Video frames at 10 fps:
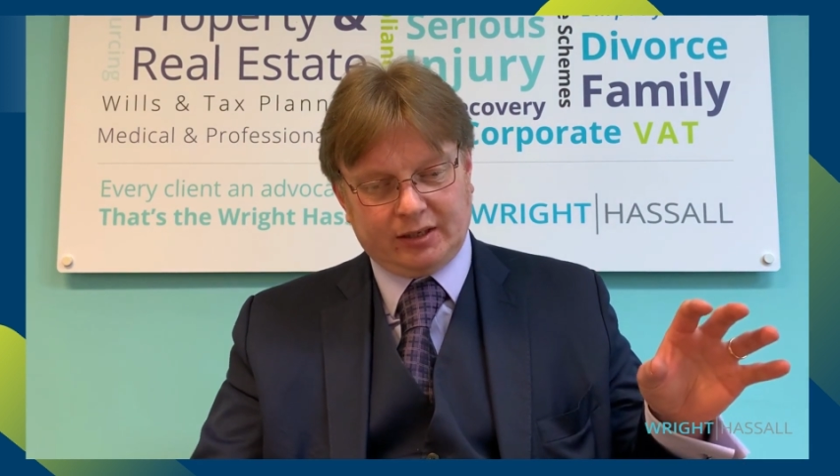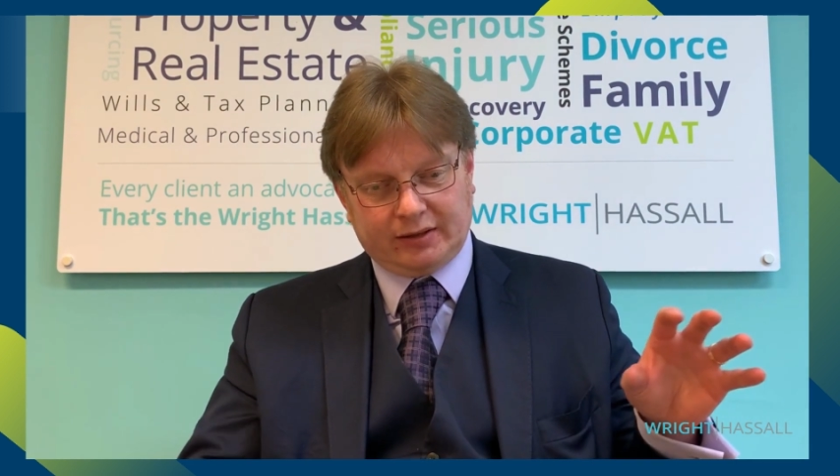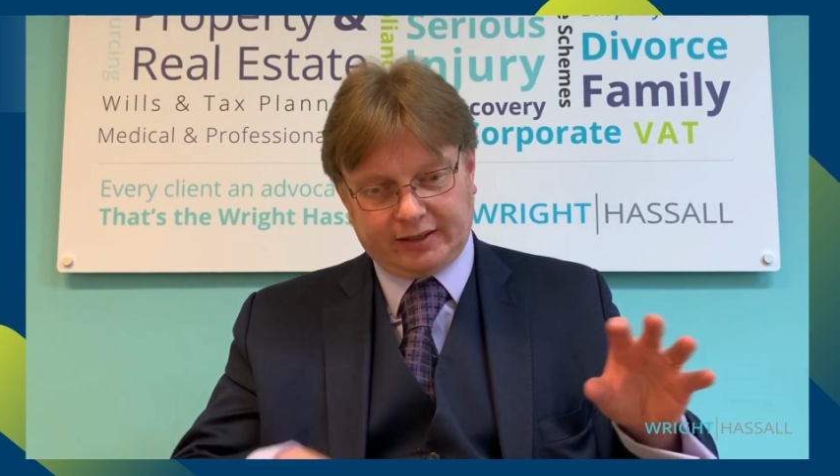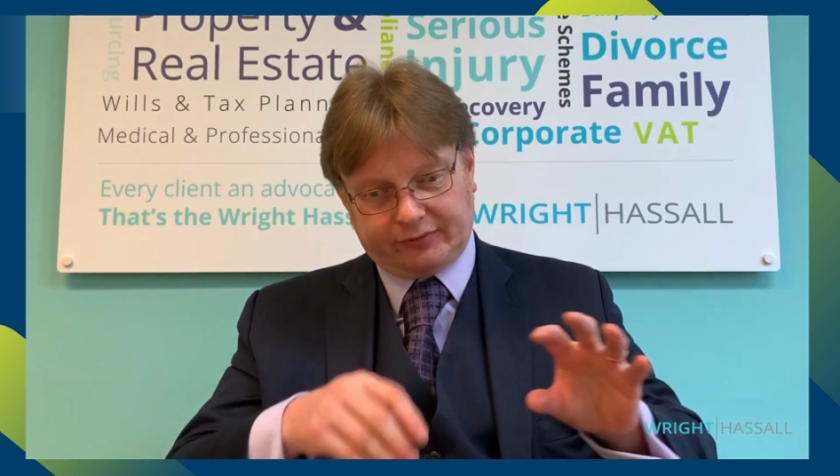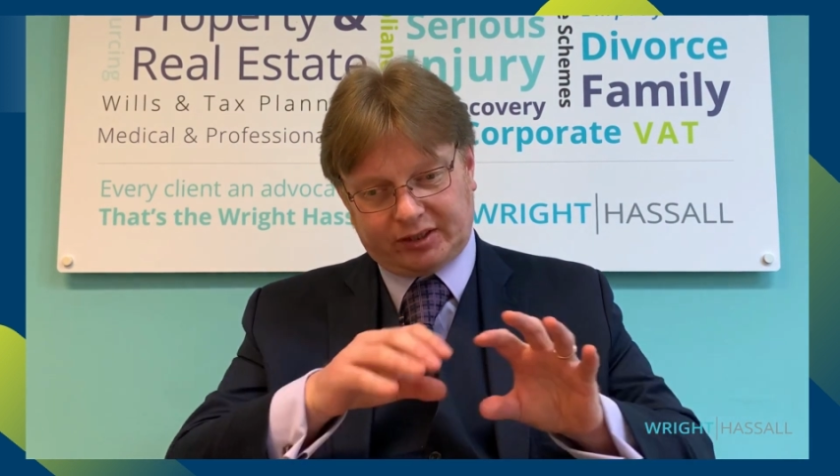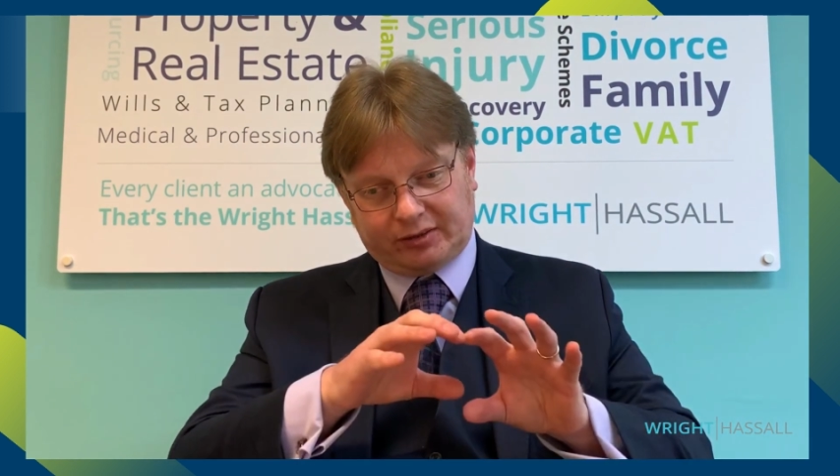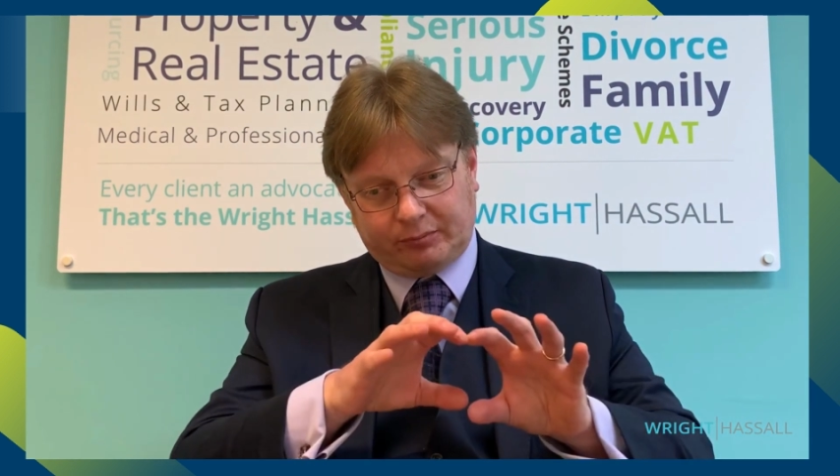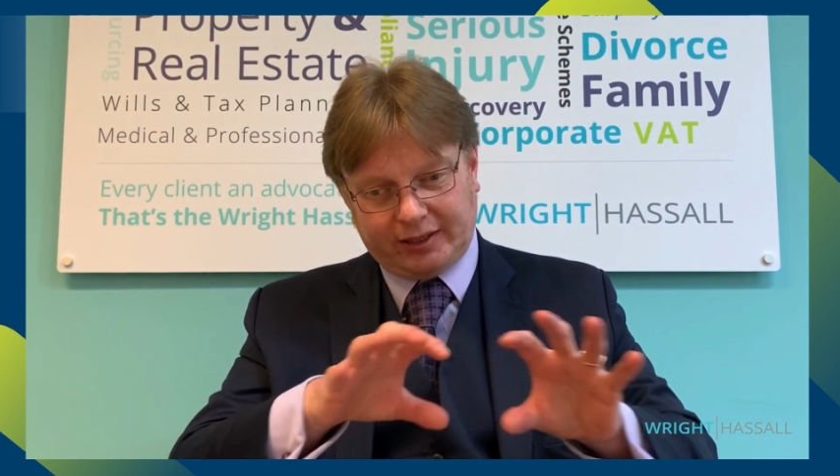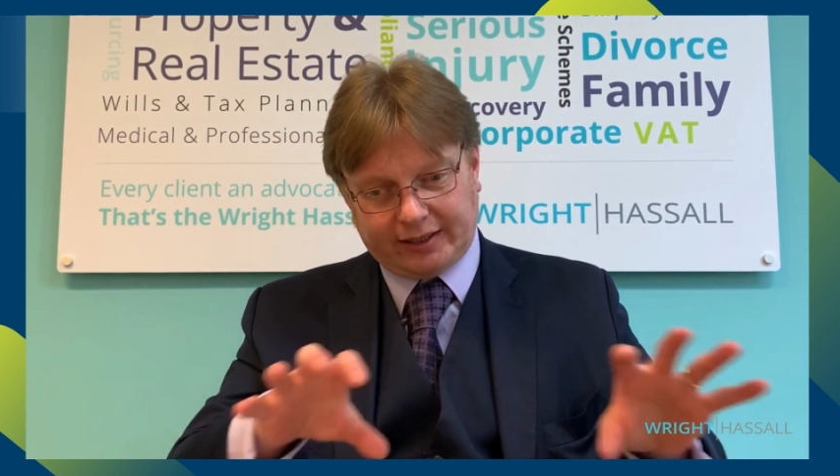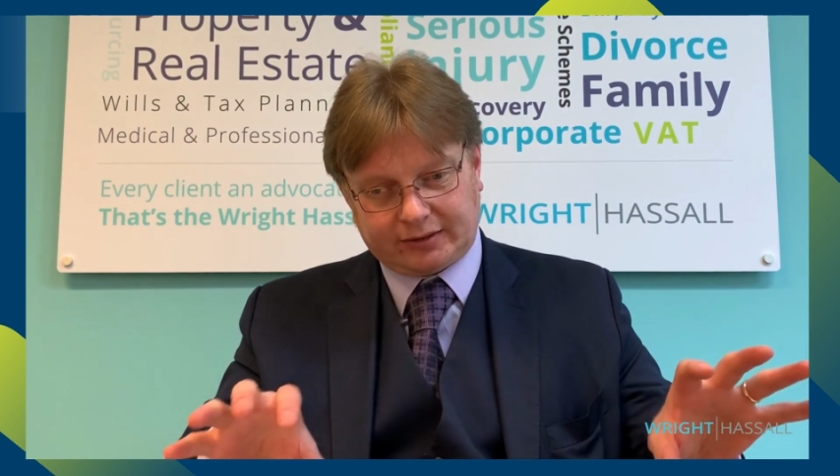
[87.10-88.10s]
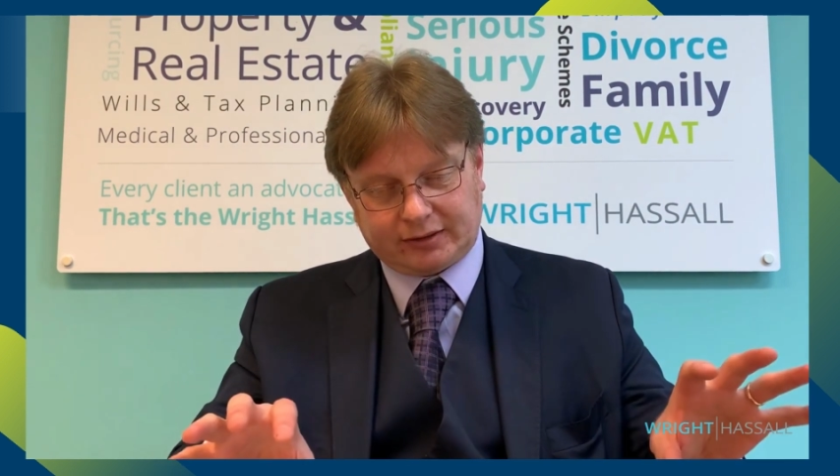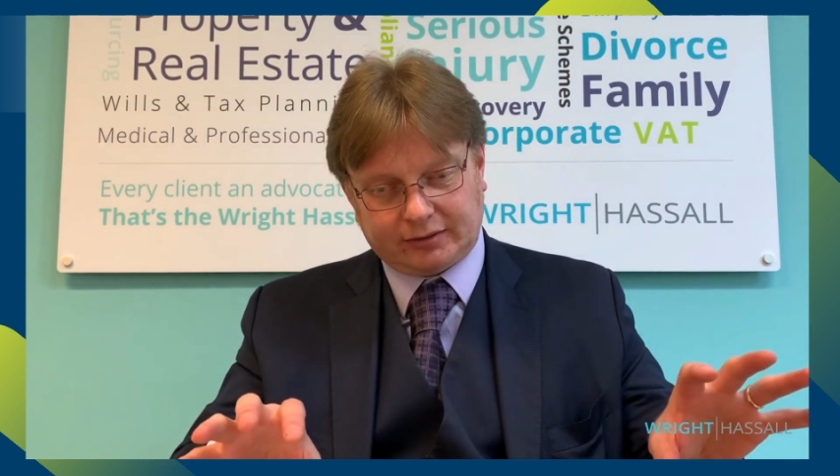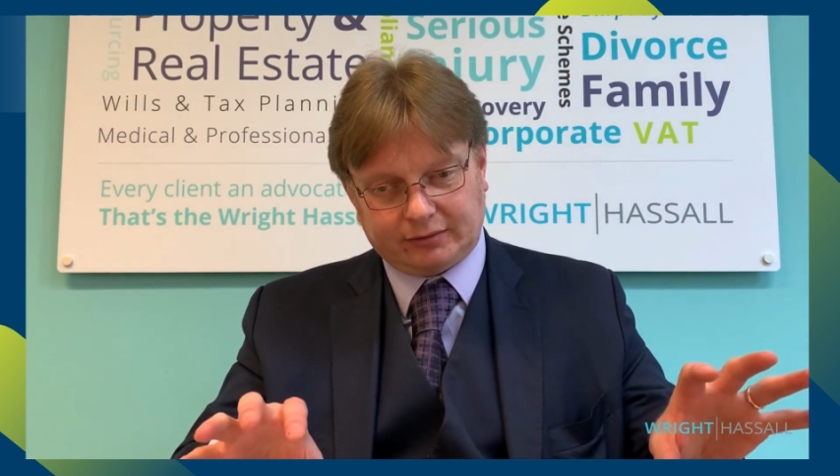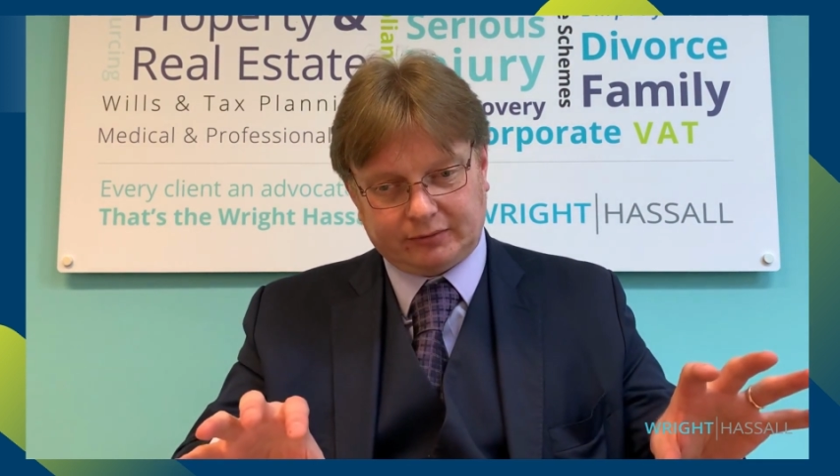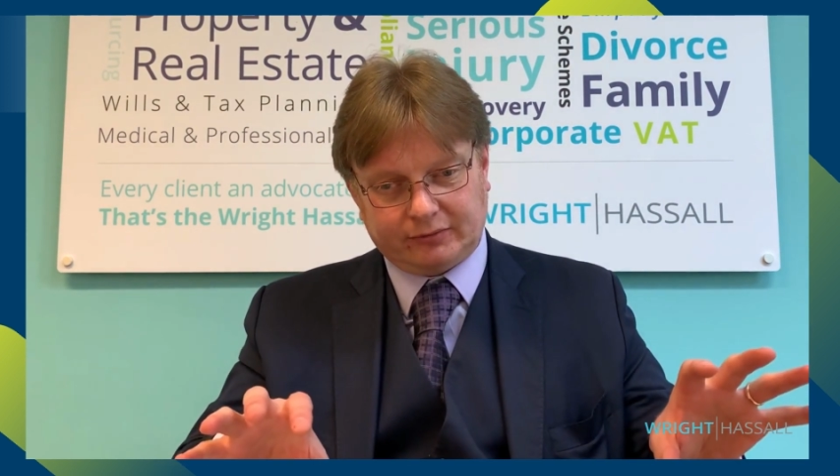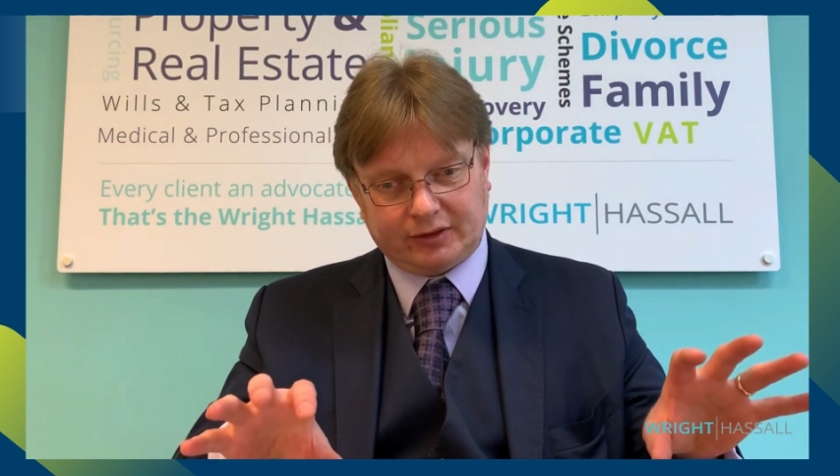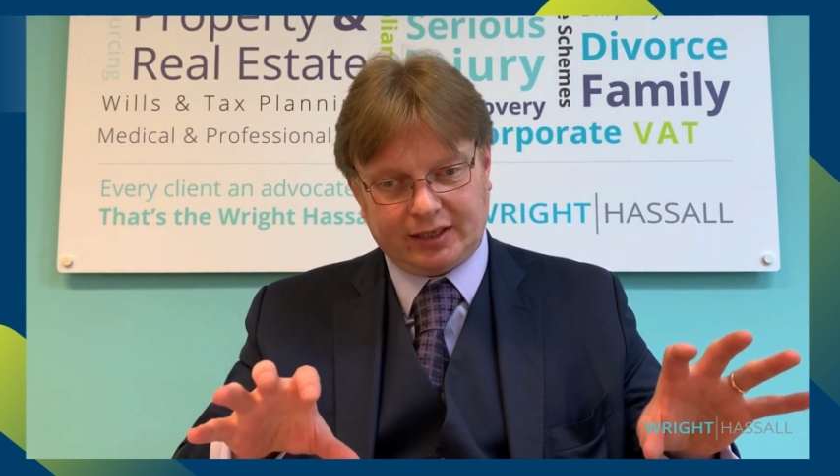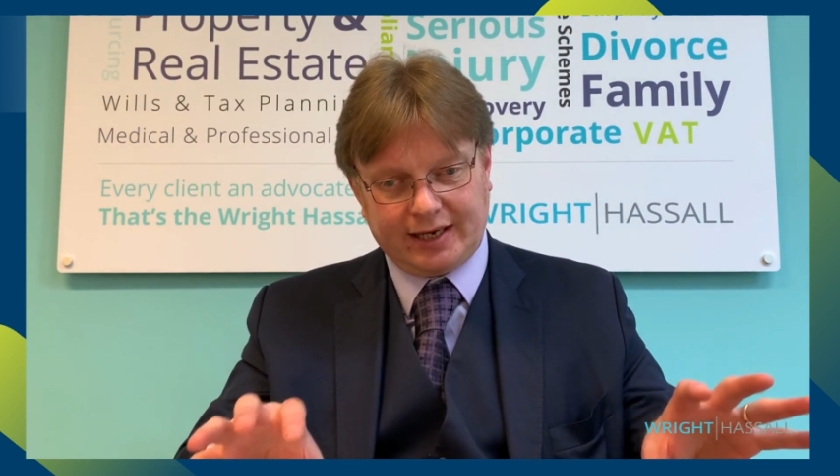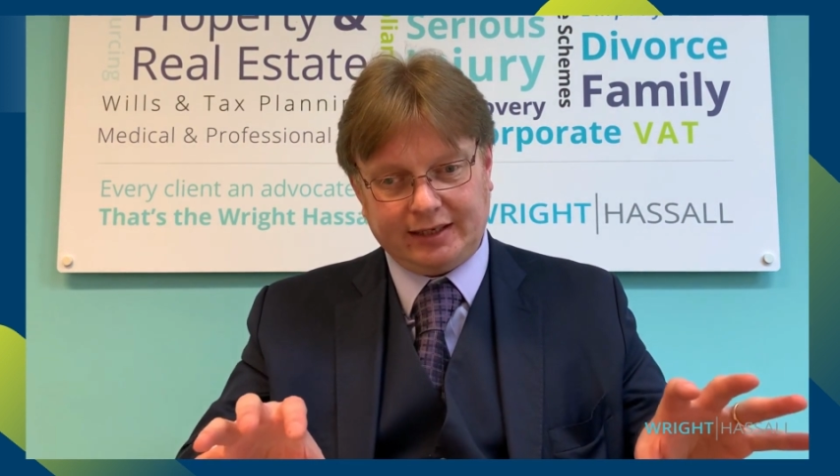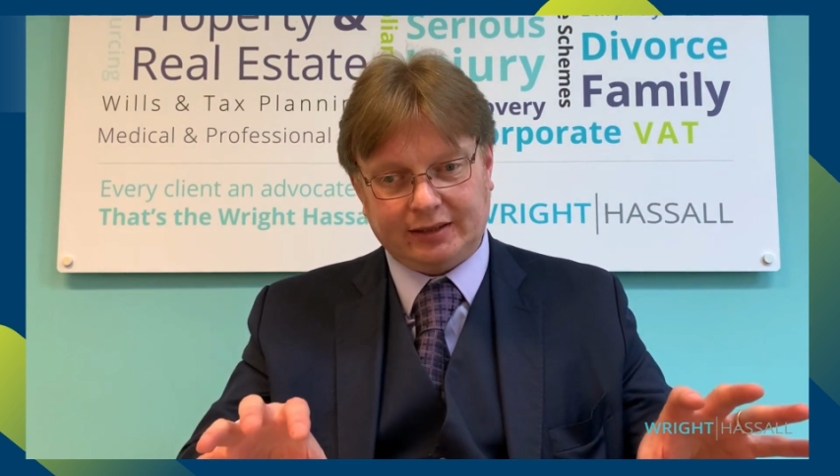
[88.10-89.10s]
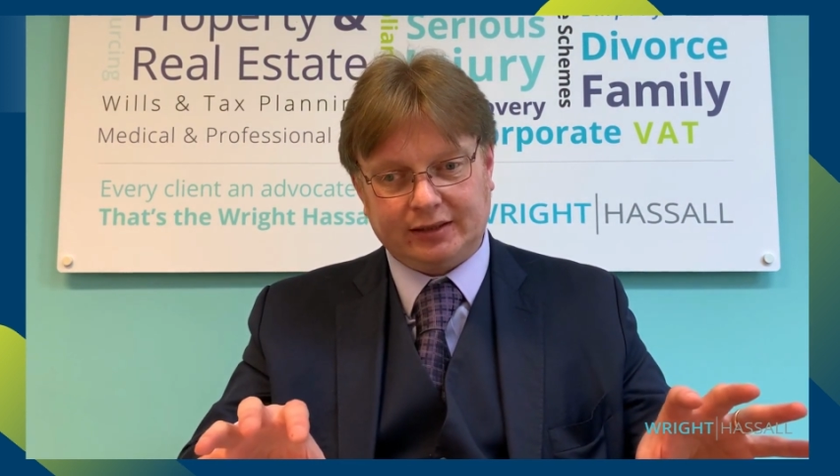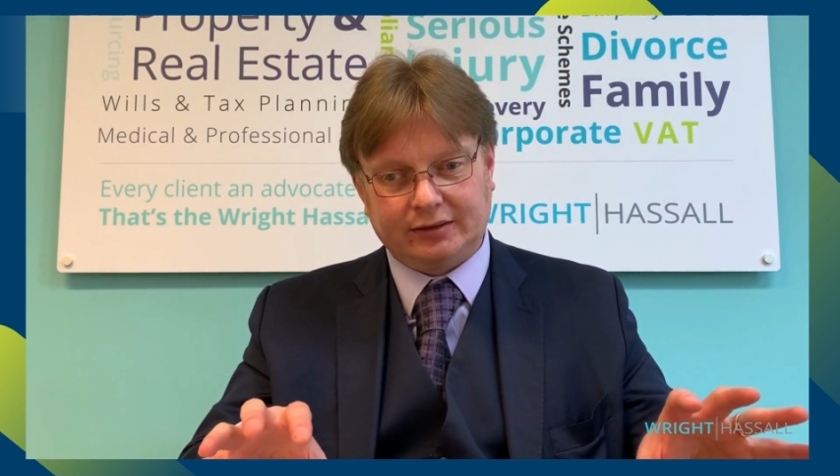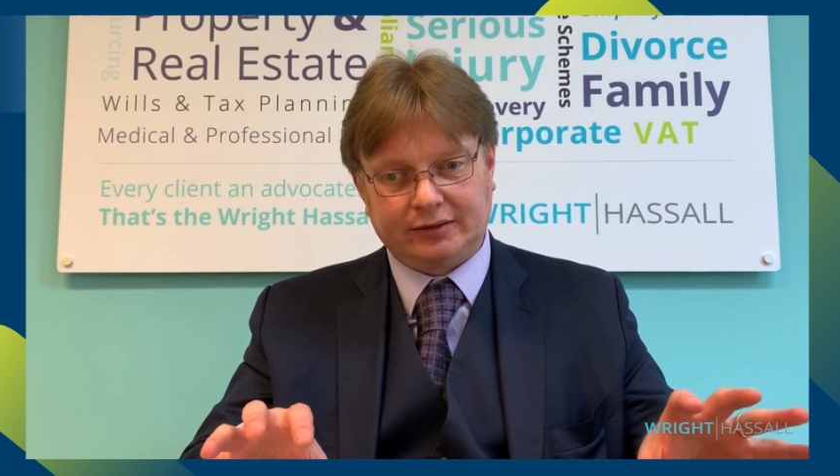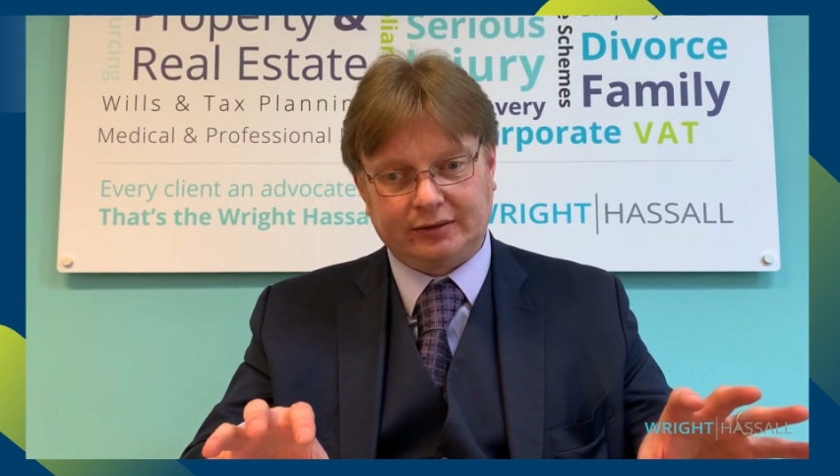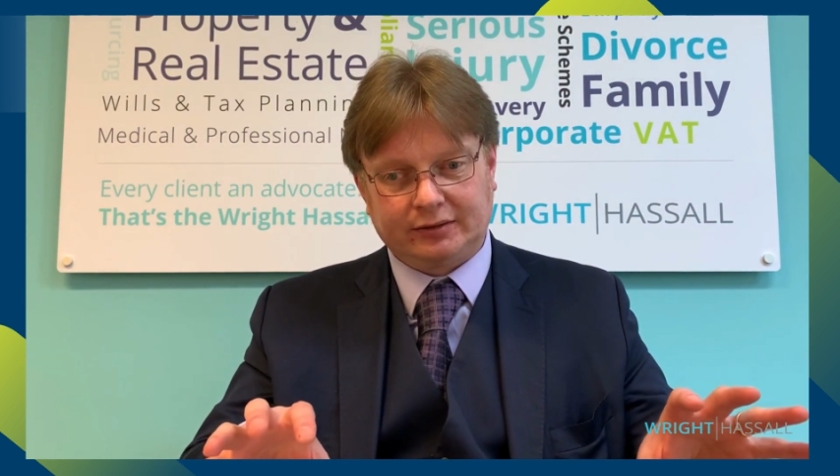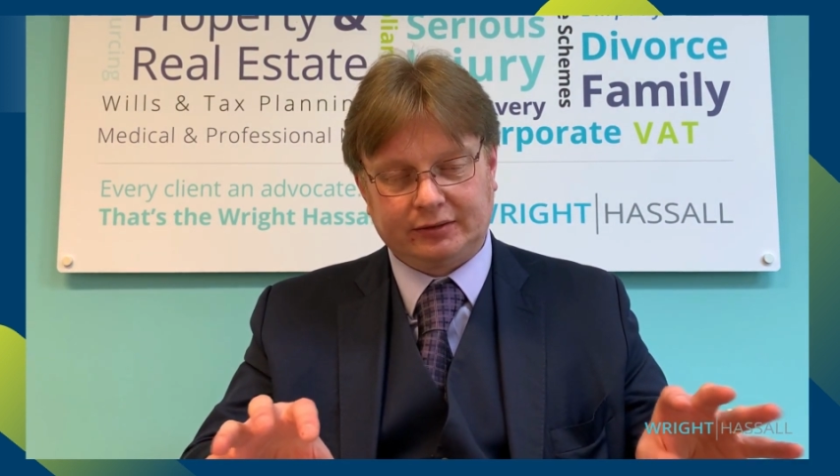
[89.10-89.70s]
They've split the lateness